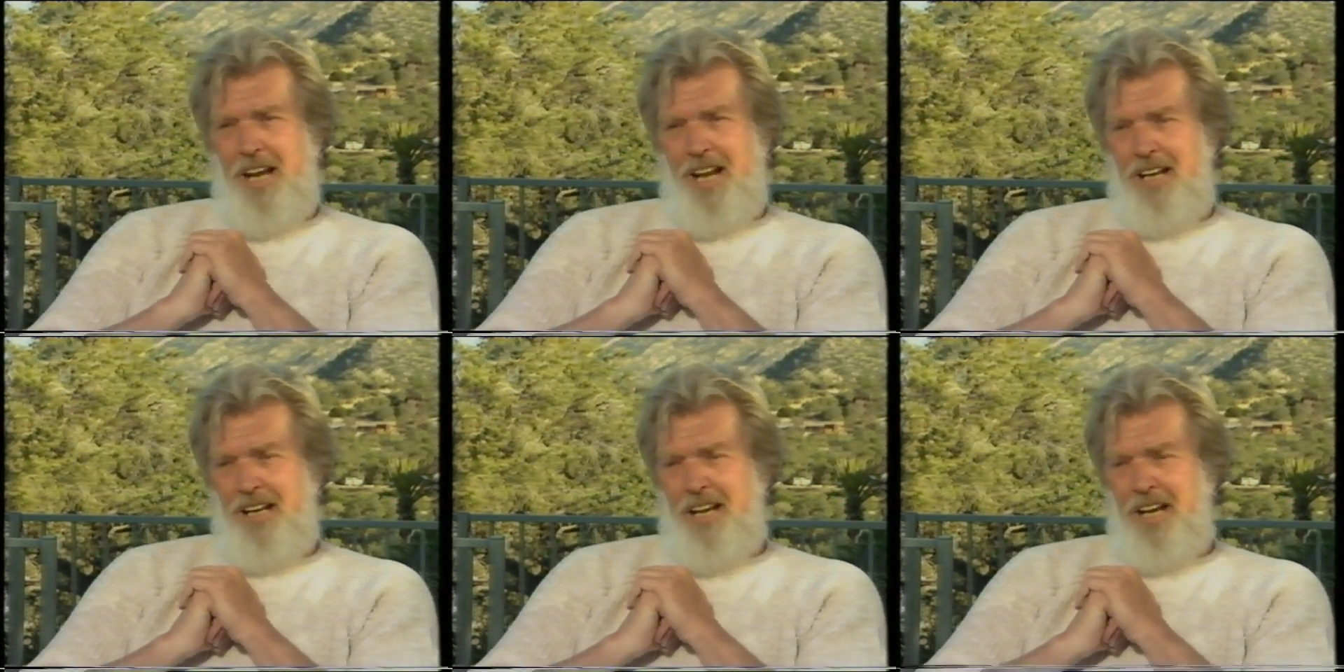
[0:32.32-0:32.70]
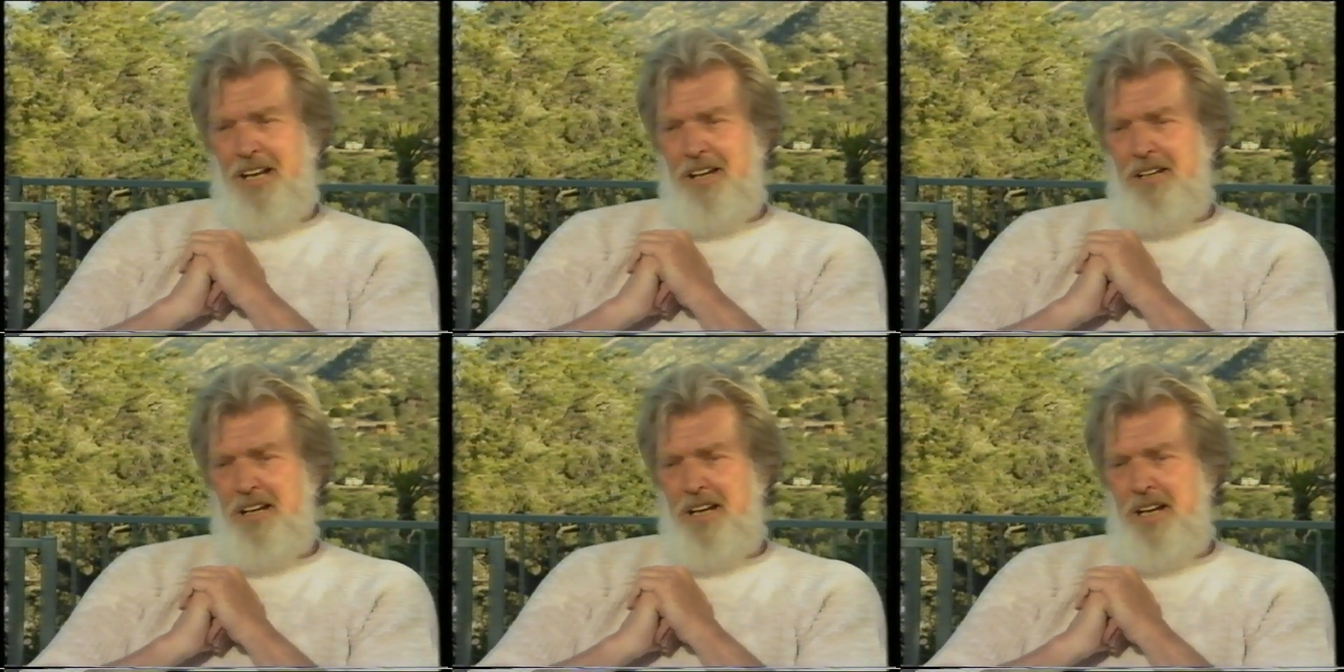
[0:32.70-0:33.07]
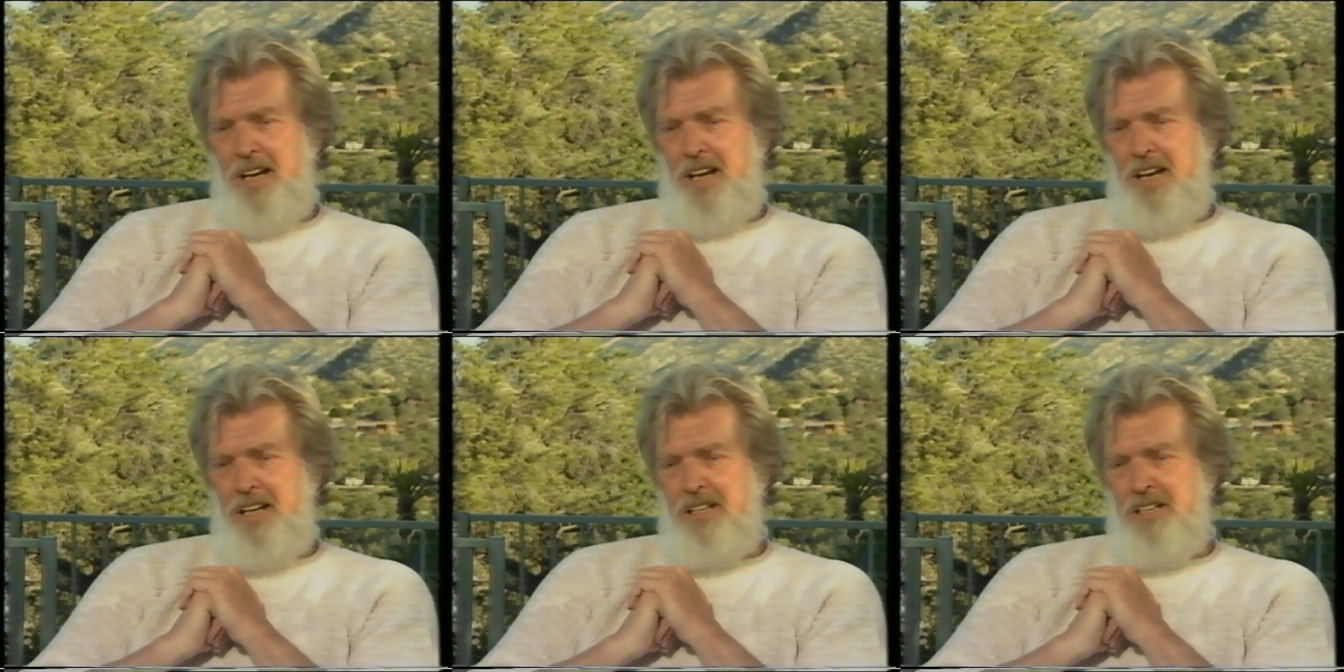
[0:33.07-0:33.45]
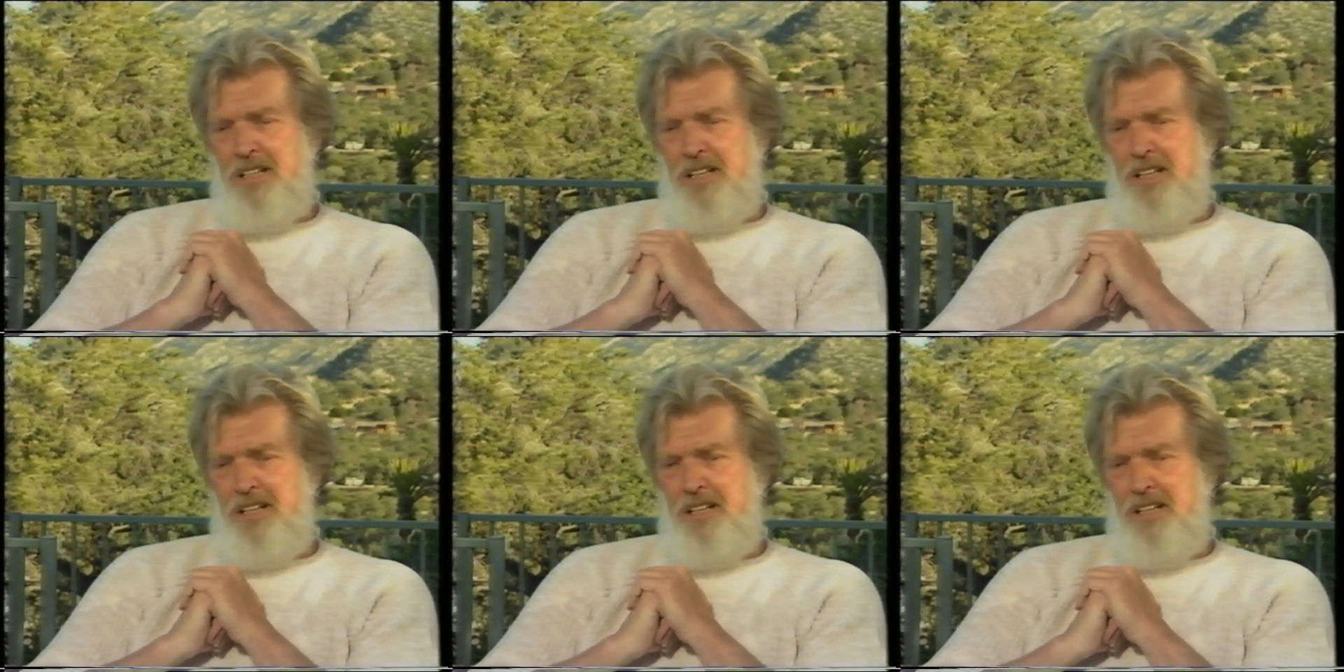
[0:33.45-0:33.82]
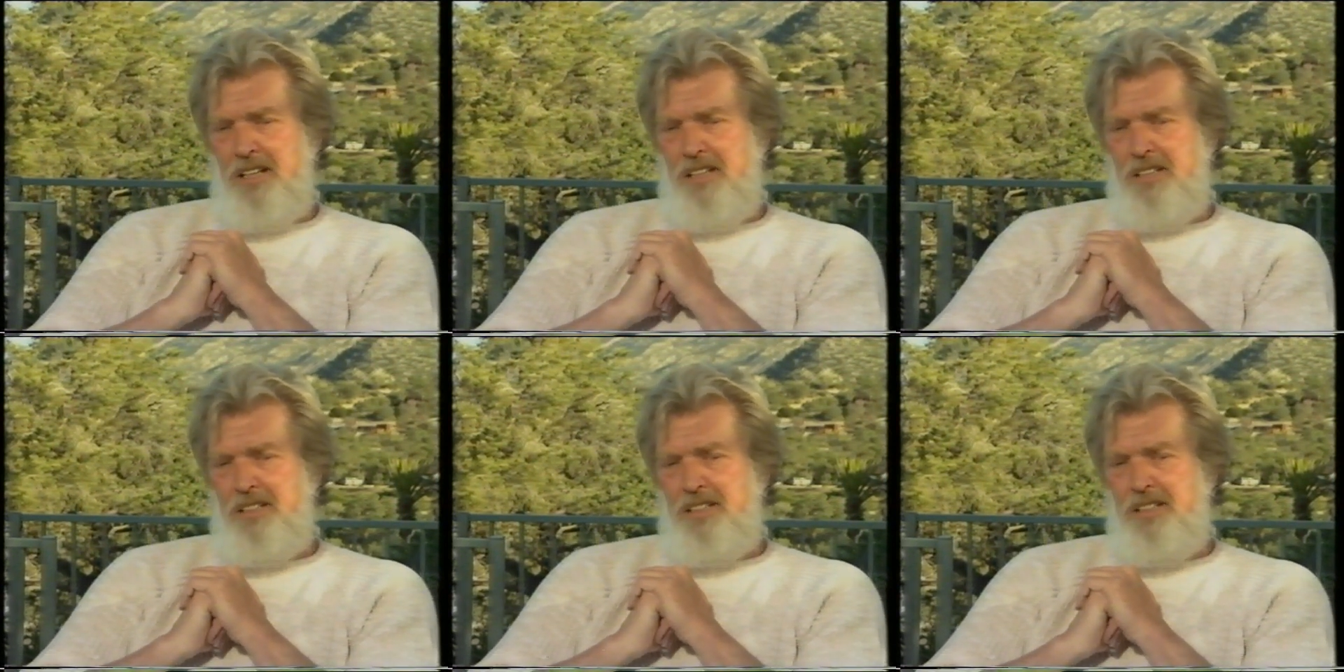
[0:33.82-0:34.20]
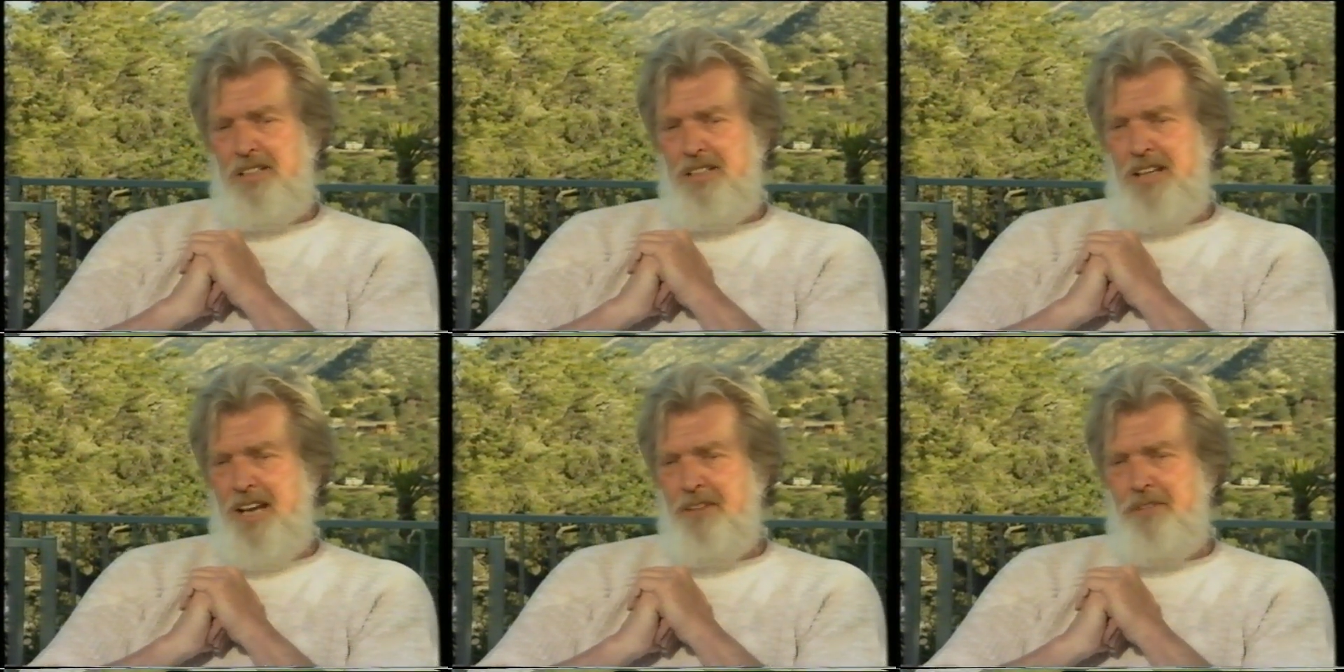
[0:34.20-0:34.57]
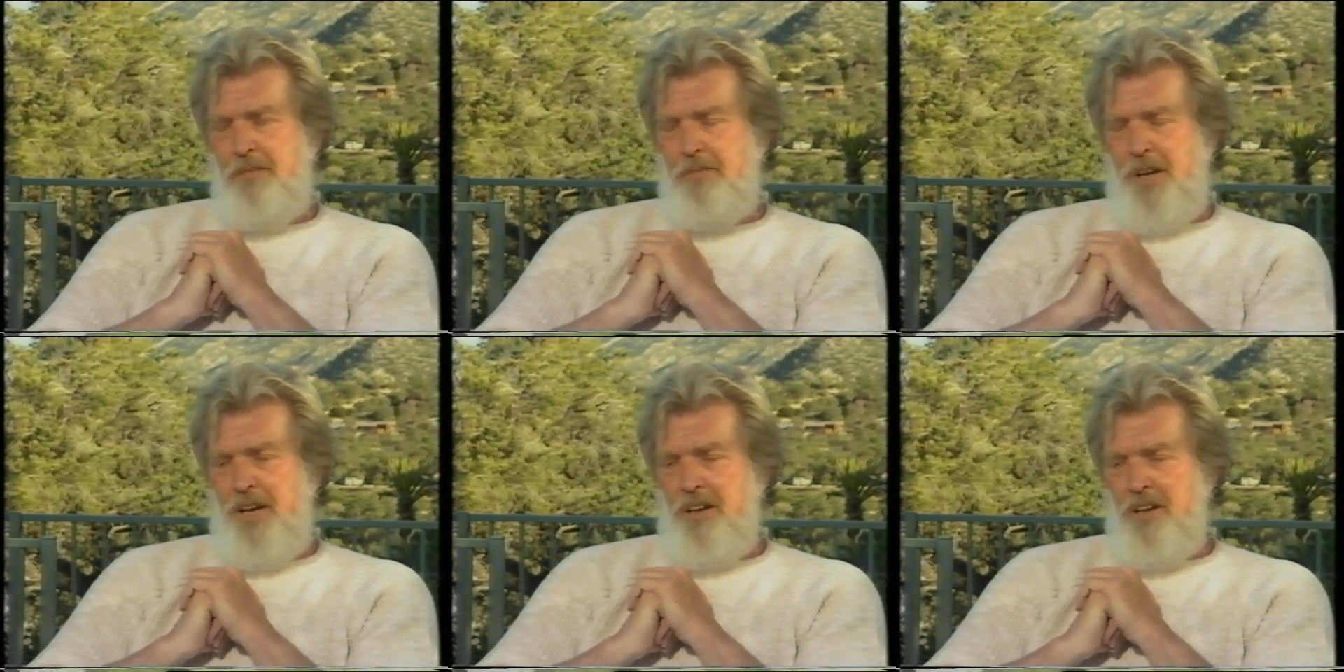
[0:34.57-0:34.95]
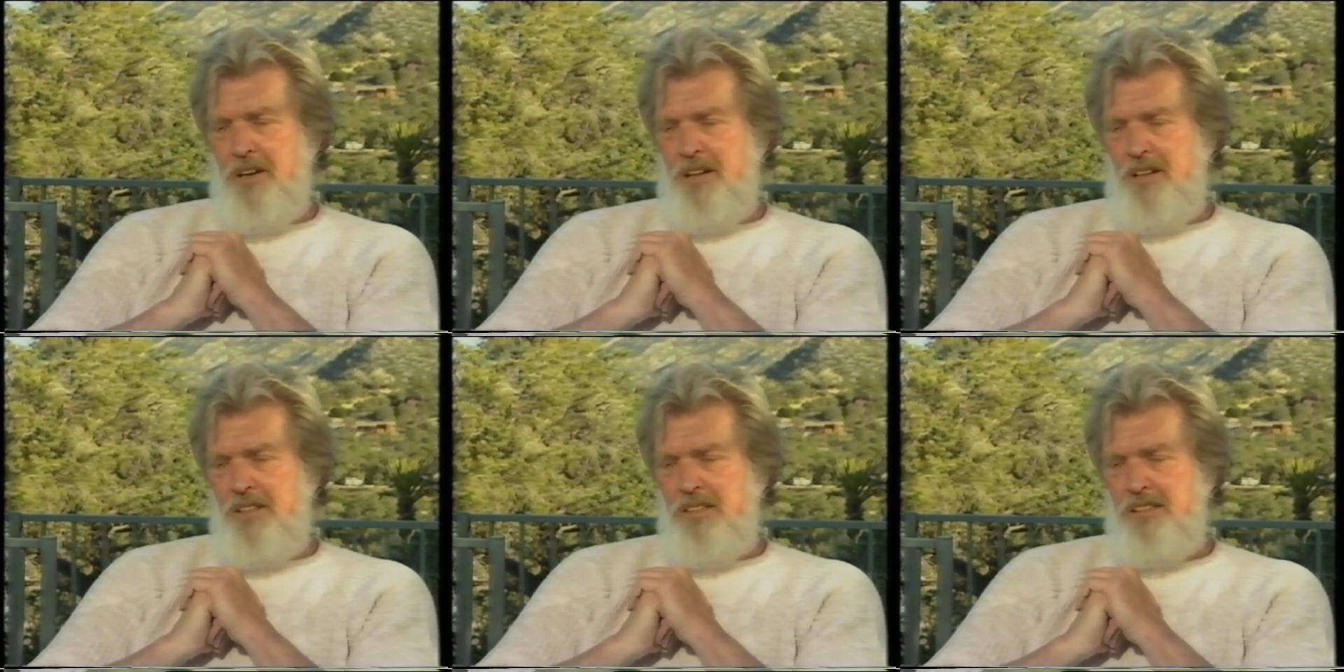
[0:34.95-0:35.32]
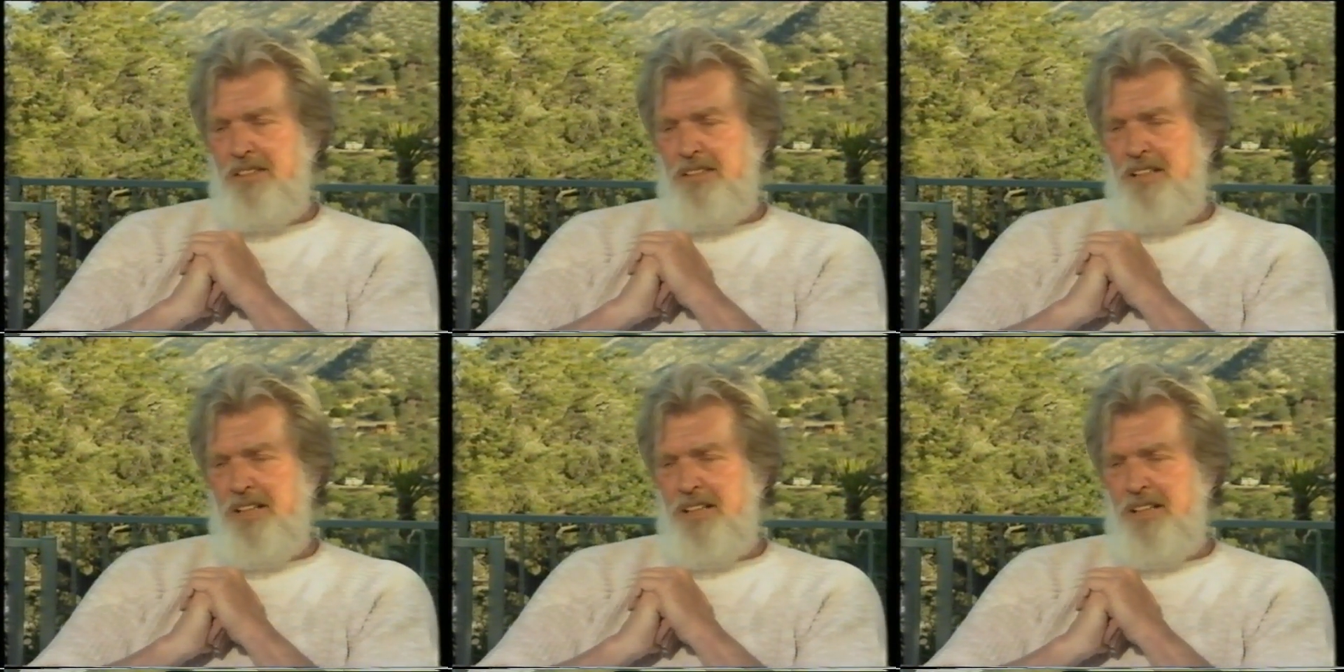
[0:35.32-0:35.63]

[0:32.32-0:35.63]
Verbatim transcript: alligator and uh, gave it my all